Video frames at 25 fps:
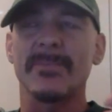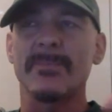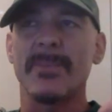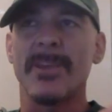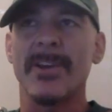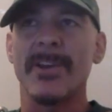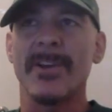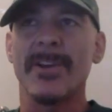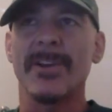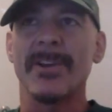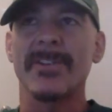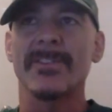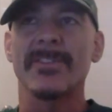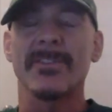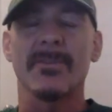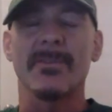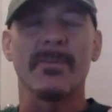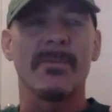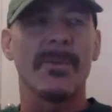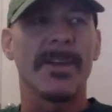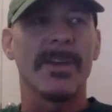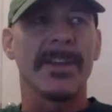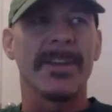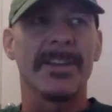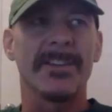parents
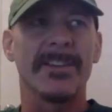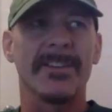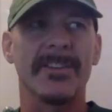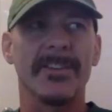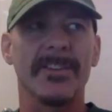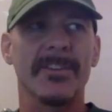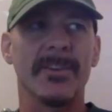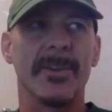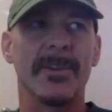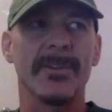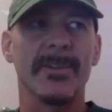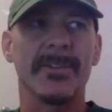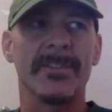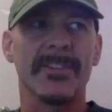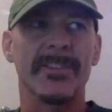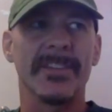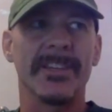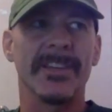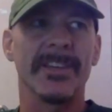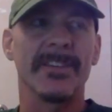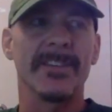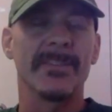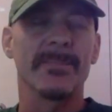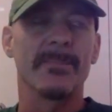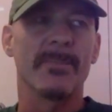are way into the
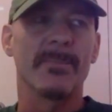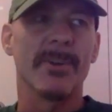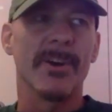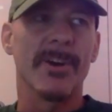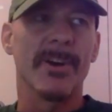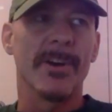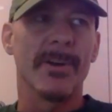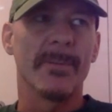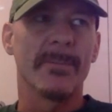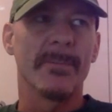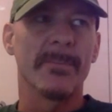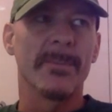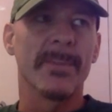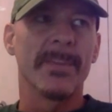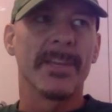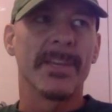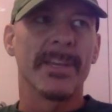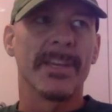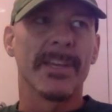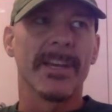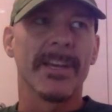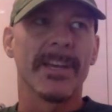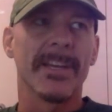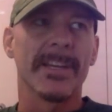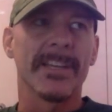UFC. His mom
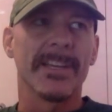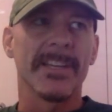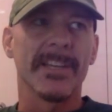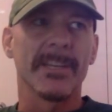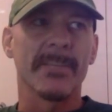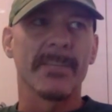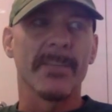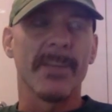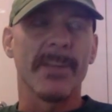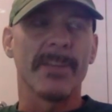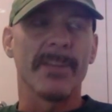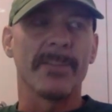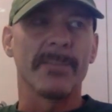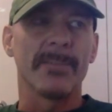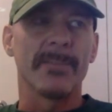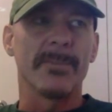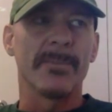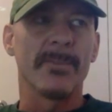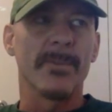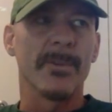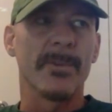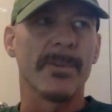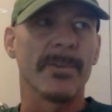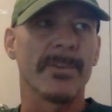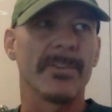kickbox
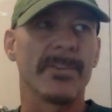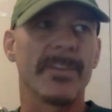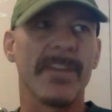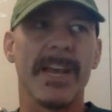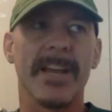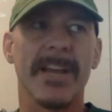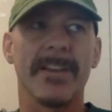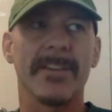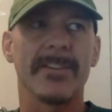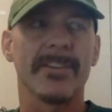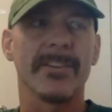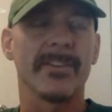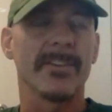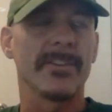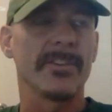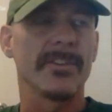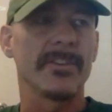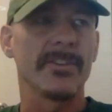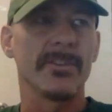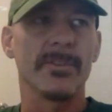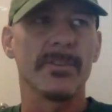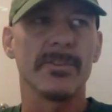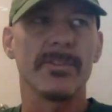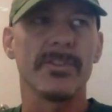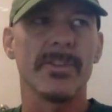before, and his dad is a
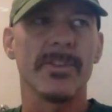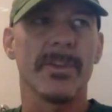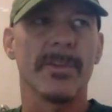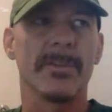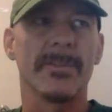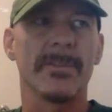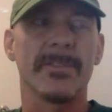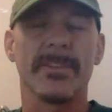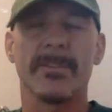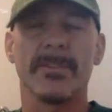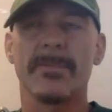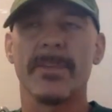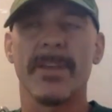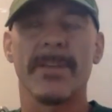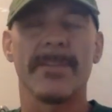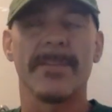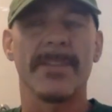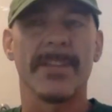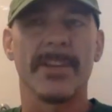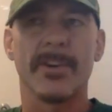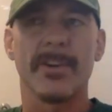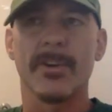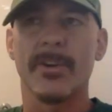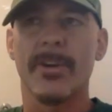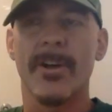huge UFC fan.
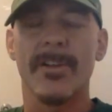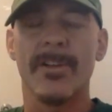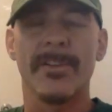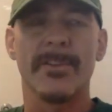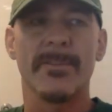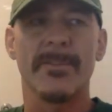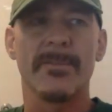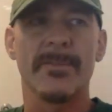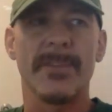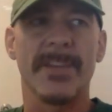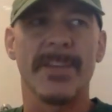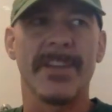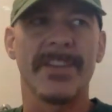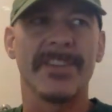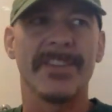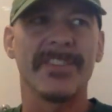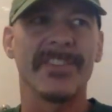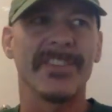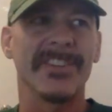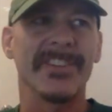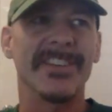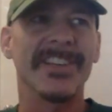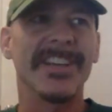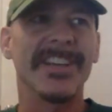They go to all the events, and